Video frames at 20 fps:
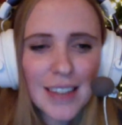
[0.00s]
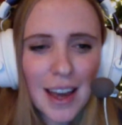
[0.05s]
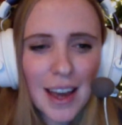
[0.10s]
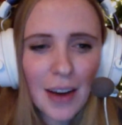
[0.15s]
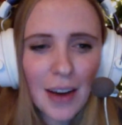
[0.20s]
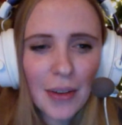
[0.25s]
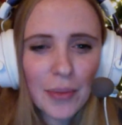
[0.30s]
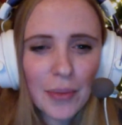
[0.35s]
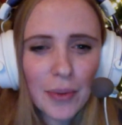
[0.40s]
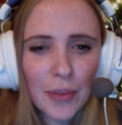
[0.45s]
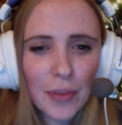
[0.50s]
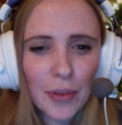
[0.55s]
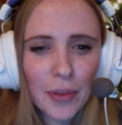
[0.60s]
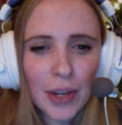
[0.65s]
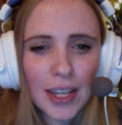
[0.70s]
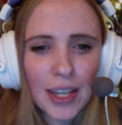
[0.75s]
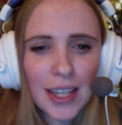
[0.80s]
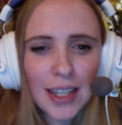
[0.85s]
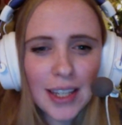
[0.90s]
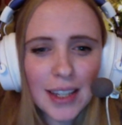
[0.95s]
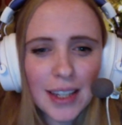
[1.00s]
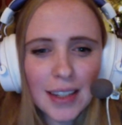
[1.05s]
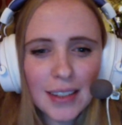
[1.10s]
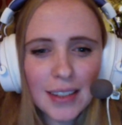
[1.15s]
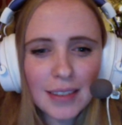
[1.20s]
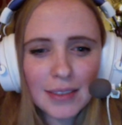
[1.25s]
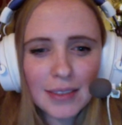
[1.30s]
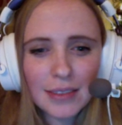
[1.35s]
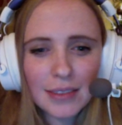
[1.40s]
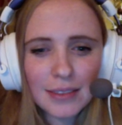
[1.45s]
before you
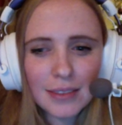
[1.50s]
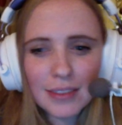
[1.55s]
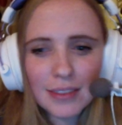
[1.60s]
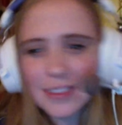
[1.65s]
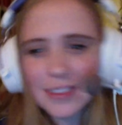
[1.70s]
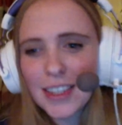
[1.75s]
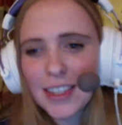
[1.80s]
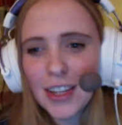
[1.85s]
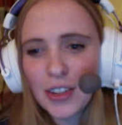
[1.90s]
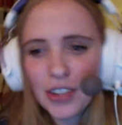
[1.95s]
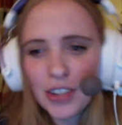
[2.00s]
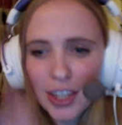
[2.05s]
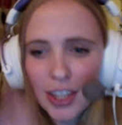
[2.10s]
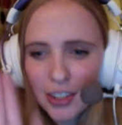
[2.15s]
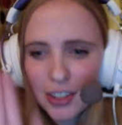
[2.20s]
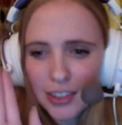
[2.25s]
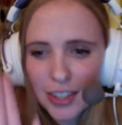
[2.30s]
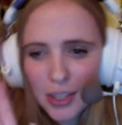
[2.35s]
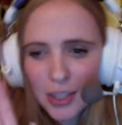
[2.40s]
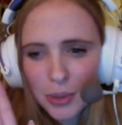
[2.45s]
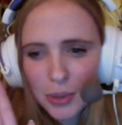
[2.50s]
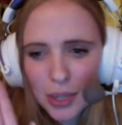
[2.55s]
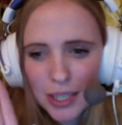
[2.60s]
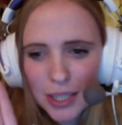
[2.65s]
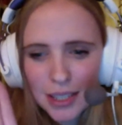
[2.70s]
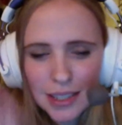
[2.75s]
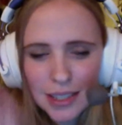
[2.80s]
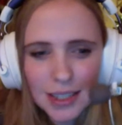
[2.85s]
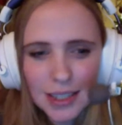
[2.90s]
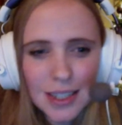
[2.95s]
get your knickers in a
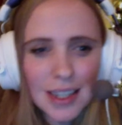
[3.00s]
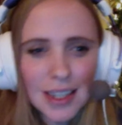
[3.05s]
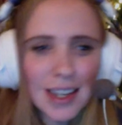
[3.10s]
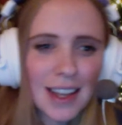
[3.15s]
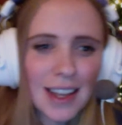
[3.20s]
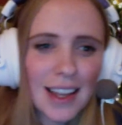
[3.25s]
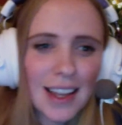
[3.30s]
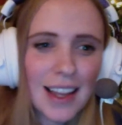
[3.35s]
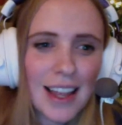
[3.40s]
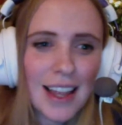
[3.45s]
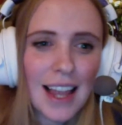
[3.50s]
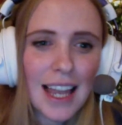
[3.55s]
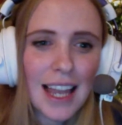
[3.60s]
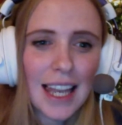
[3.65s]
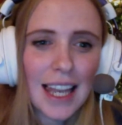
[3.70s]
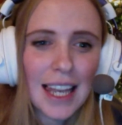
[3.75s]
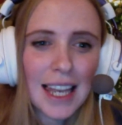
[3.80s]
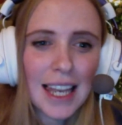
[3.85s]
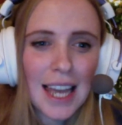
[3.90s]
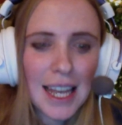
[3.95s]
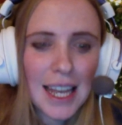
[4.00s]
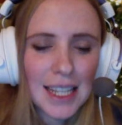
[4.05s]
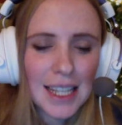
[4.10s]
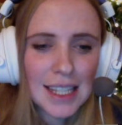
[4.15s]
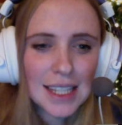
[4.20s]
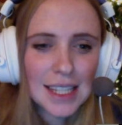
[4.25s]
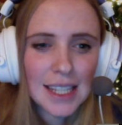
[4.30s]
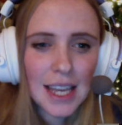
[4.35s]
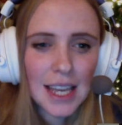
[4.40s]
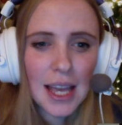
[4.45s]
twist,
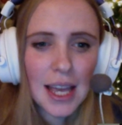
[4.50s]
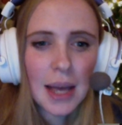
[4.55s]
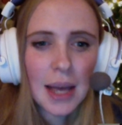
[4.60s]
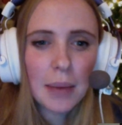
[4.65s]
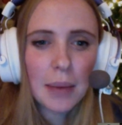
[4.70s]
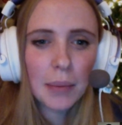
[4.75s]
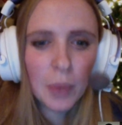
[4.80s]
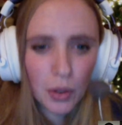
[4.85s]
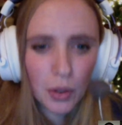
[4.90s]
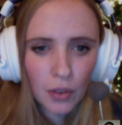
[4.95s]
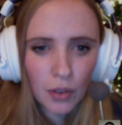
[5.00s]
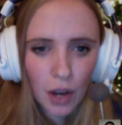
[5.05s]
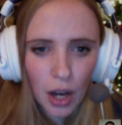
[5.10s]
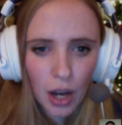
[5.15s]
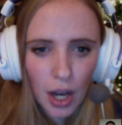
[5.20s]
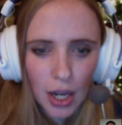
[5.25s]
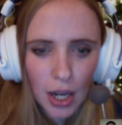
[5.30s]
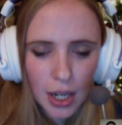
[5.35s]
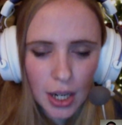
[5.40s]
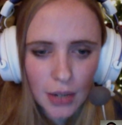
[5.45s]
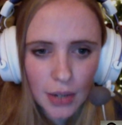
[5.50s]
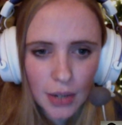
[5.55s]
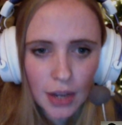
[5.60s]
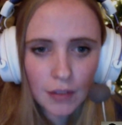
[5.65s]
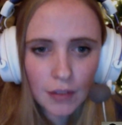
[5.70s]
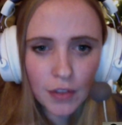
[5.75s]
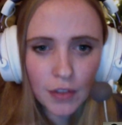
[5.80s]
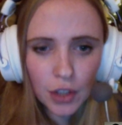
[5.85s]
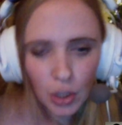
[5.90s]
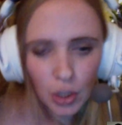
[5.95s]
let's move on and
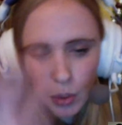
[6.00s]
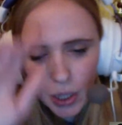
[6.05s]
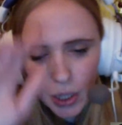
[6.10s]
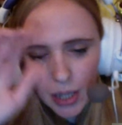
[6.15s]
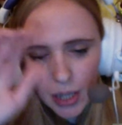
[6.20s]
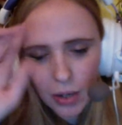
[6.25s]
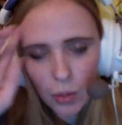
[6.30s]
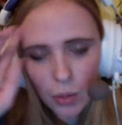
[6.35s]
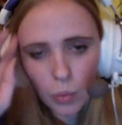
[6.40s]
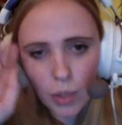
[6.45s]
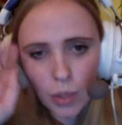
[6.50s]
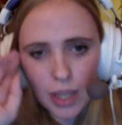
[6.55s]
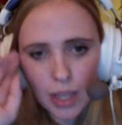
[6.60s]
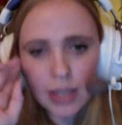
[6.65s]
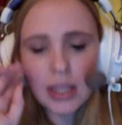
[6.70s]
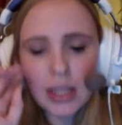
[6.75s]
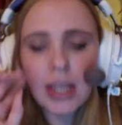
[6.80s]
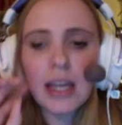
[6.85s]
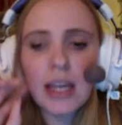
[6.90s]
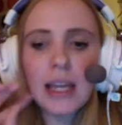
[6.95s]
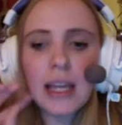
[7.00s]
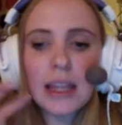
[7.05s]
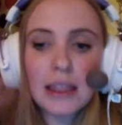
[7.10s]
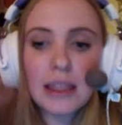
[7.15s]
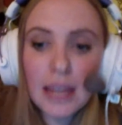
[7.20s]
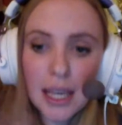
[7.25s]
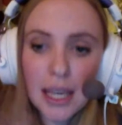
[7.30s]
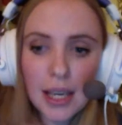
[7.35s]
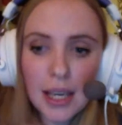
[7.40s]
fill you in with the